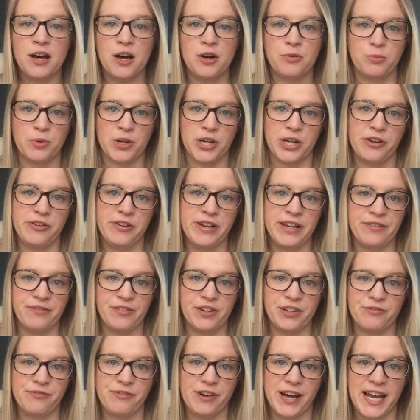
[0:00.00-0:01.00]
where you give
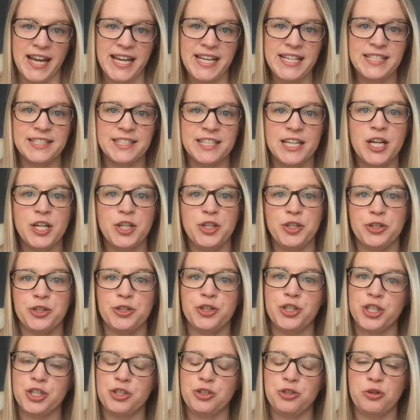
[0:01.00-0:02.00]
advice, you're
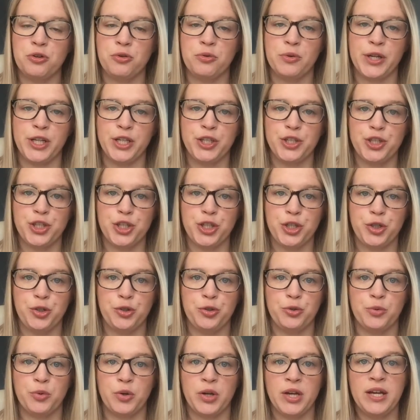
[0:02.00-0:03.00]
just going
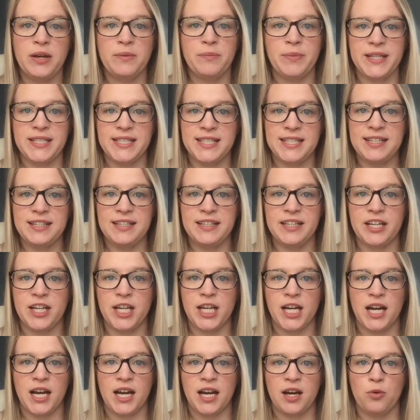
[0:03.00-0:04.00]
to basically
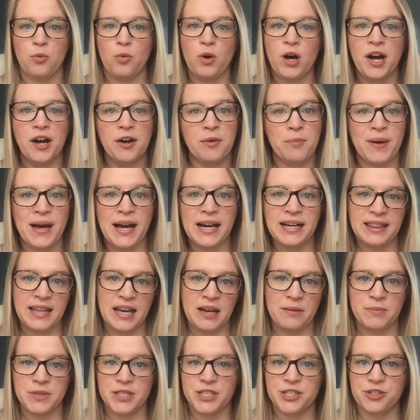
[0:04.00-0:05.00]
walk back
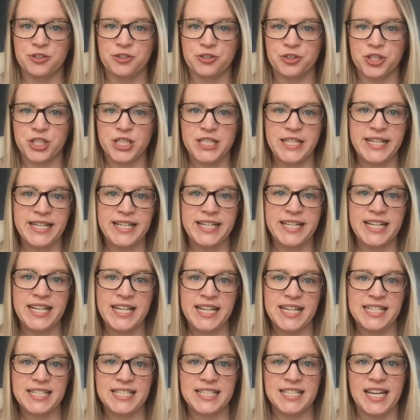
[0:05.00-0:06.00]
that misunderstanding
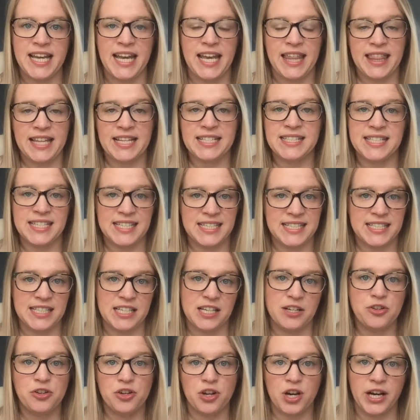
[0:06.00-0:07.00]
and say this is
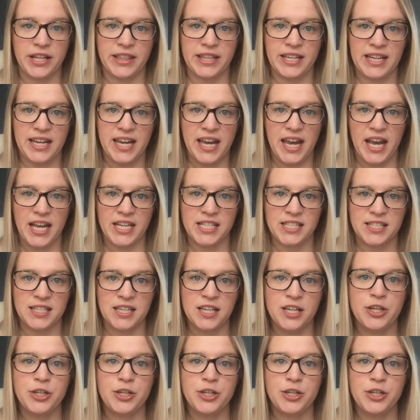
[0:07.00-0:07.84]
not the case.